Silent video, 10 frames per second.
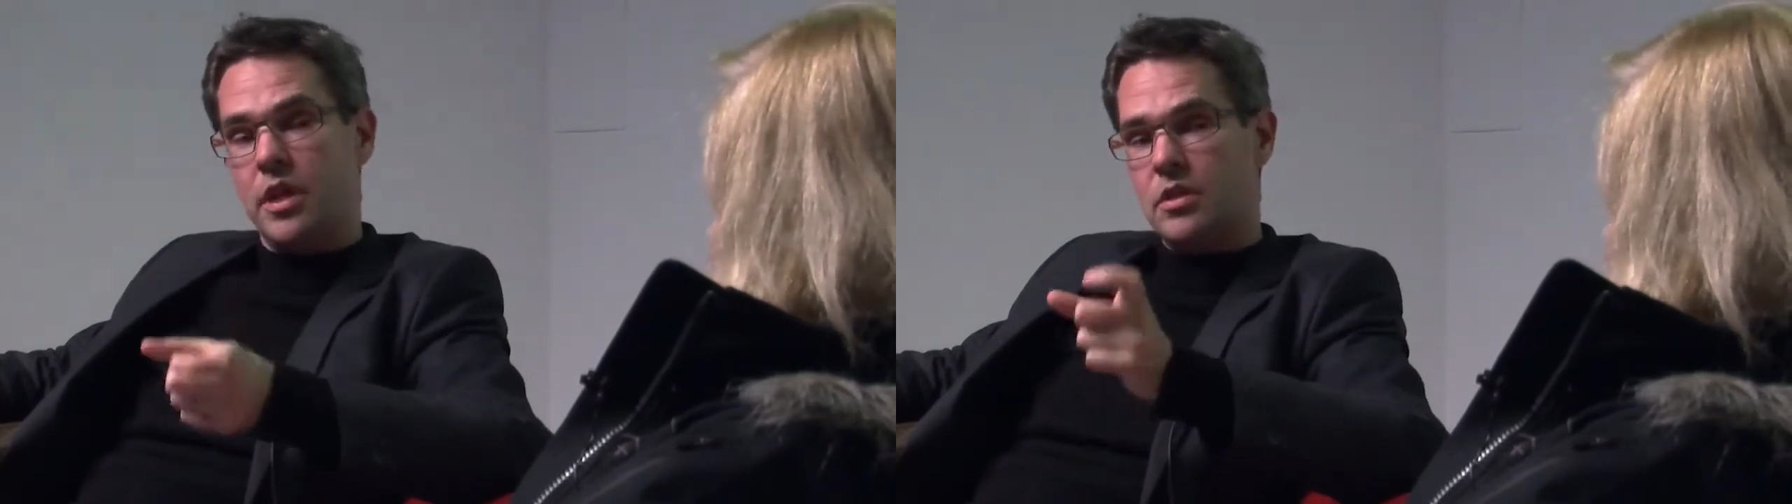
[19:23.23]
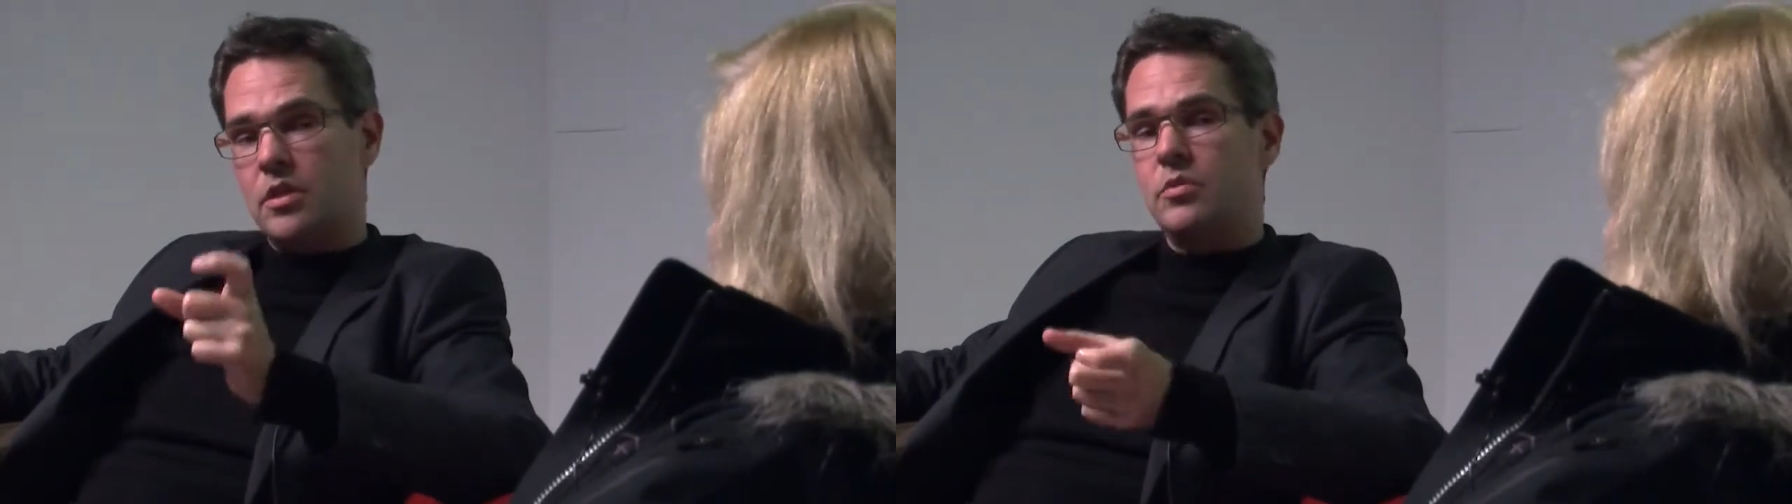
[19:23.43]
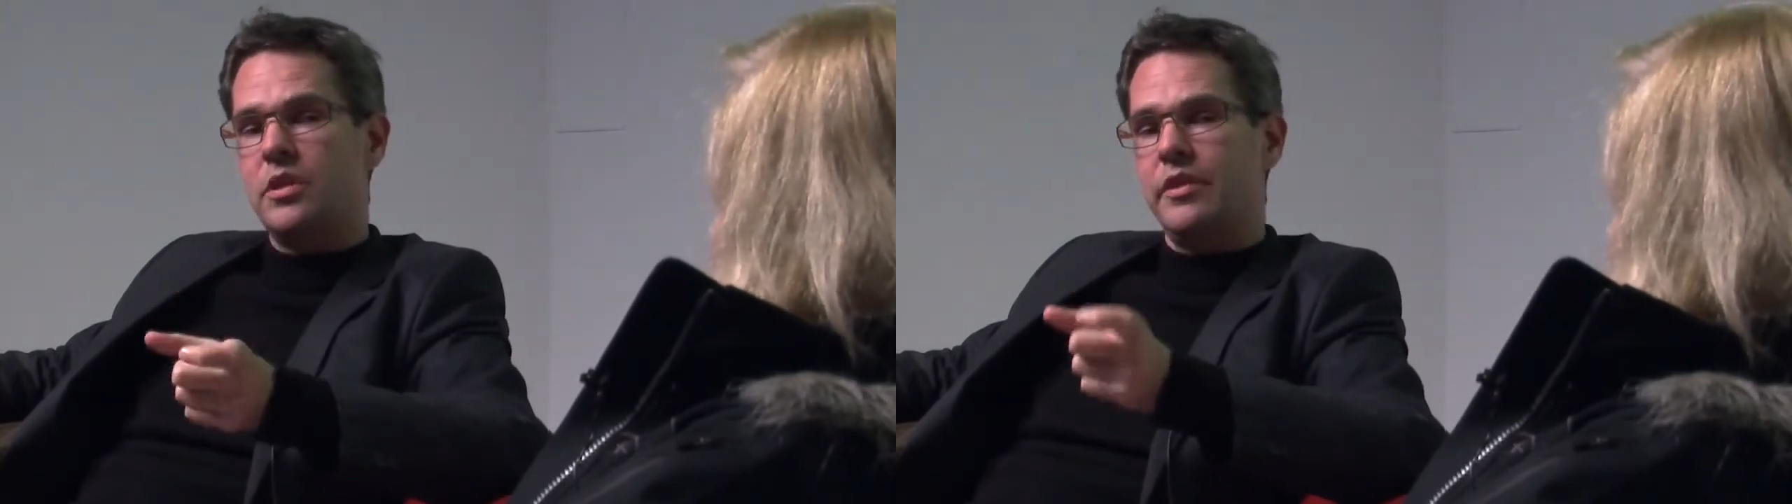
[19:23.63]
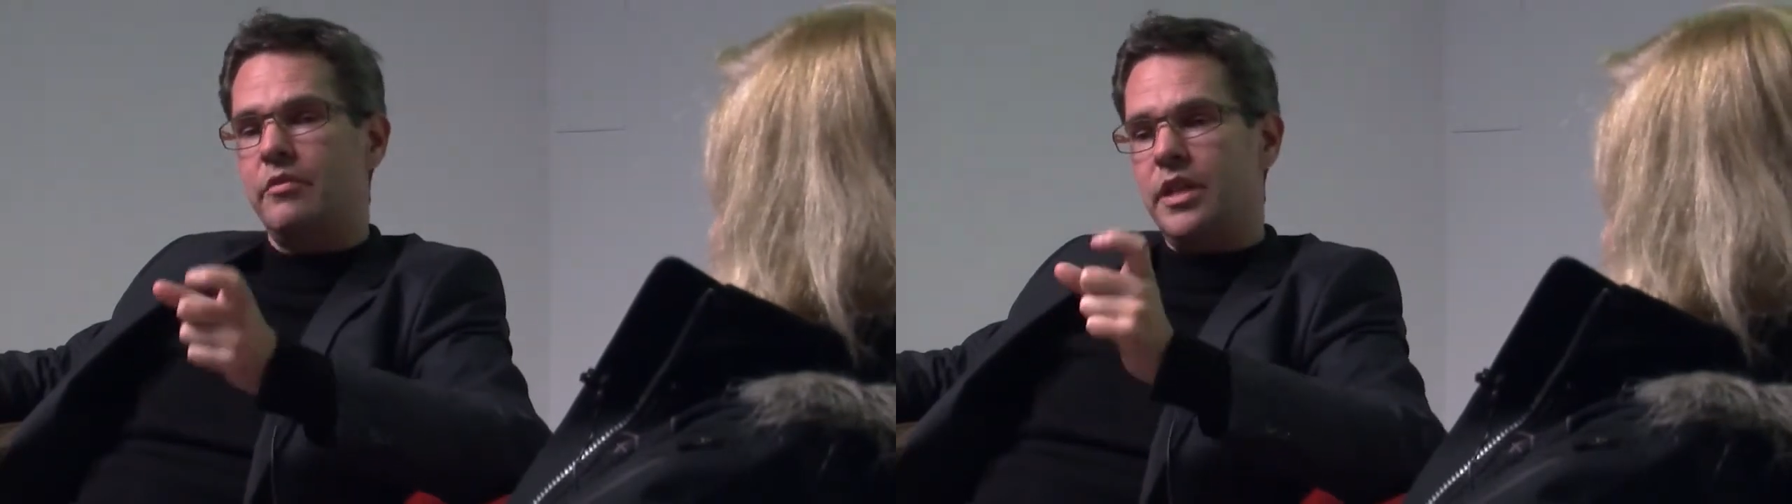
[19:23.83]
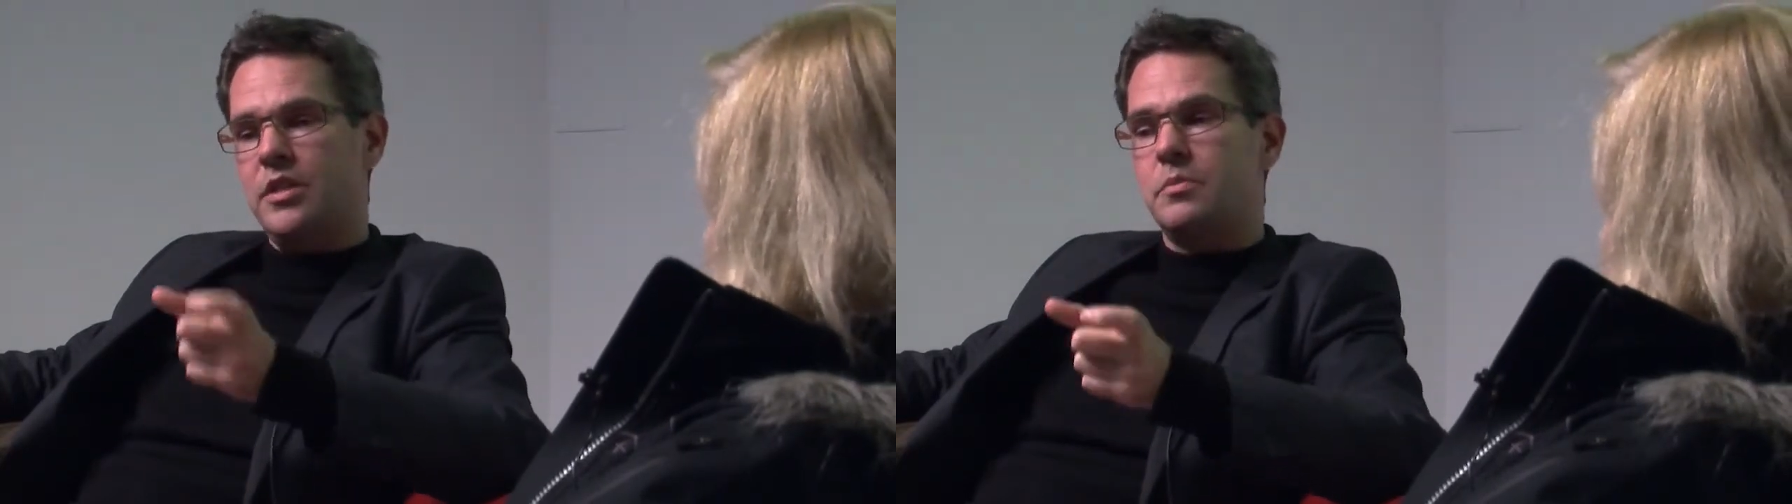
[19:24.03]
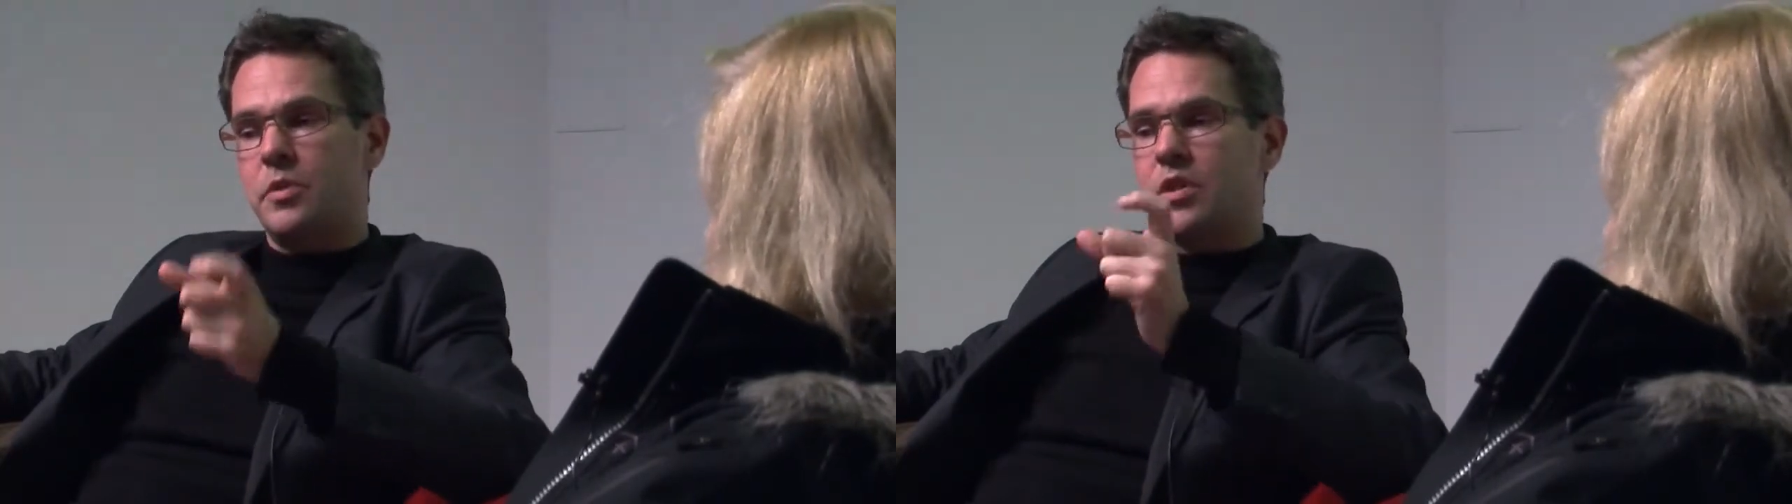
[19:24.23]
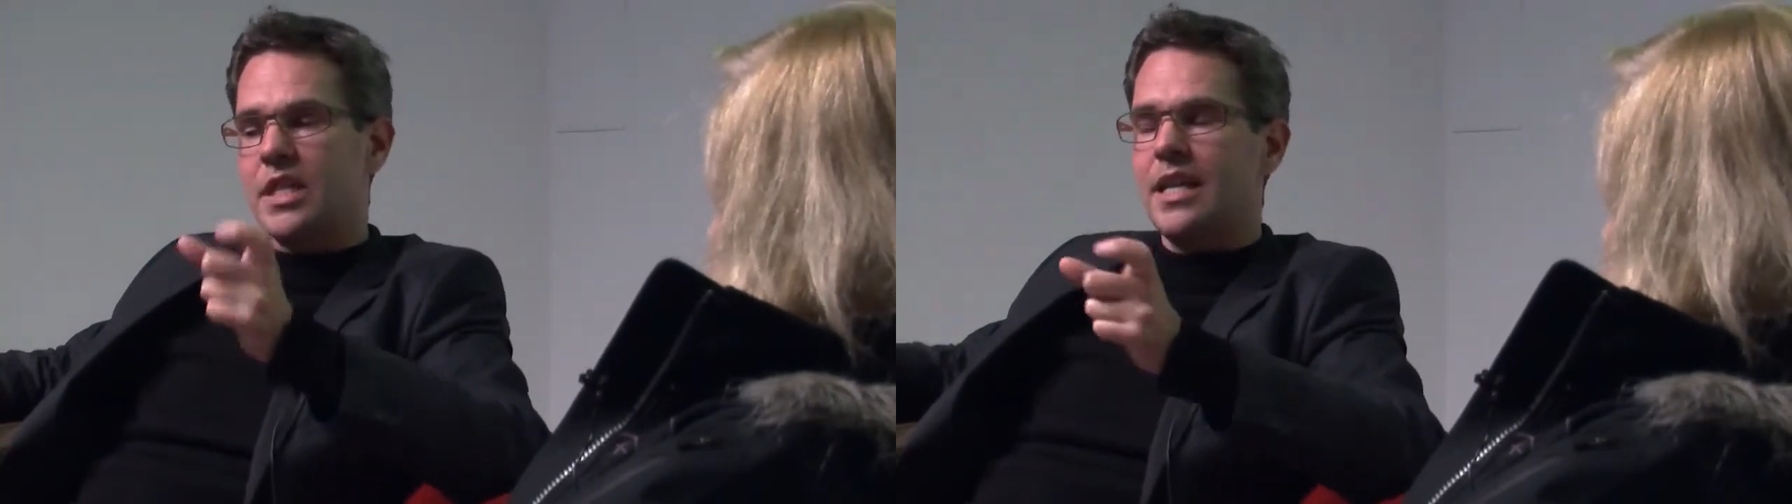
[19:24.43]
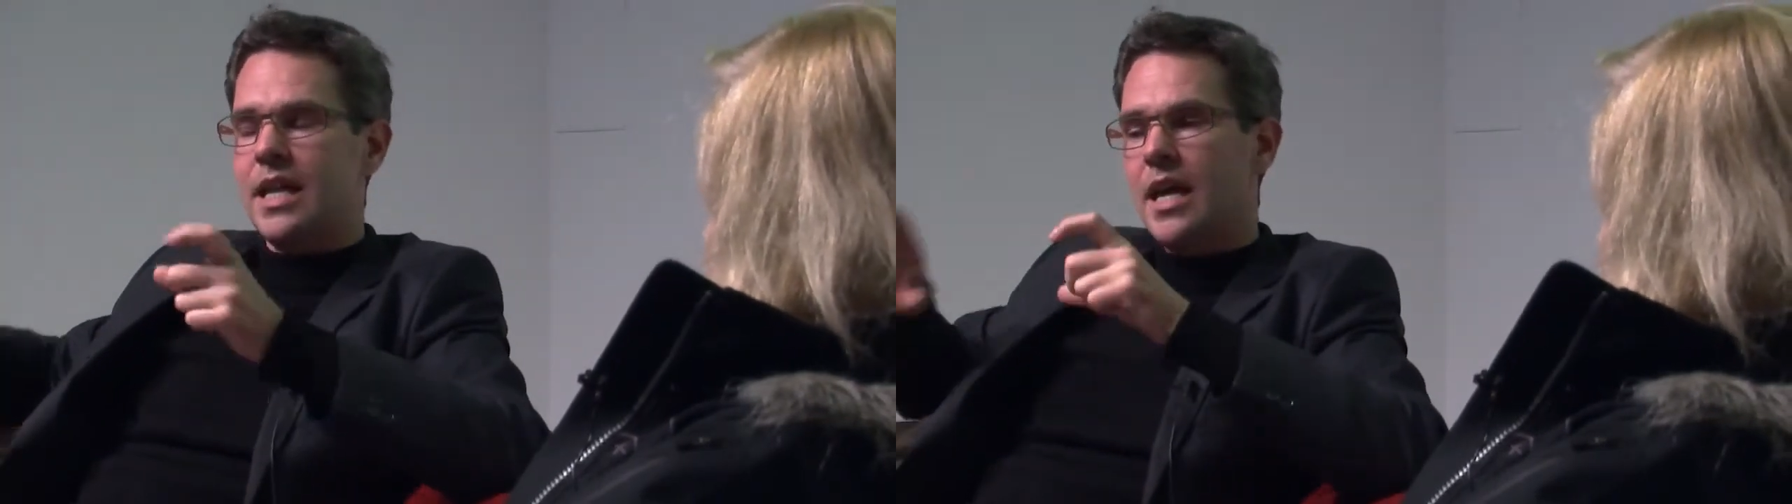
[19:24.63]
exclusively religious, because I,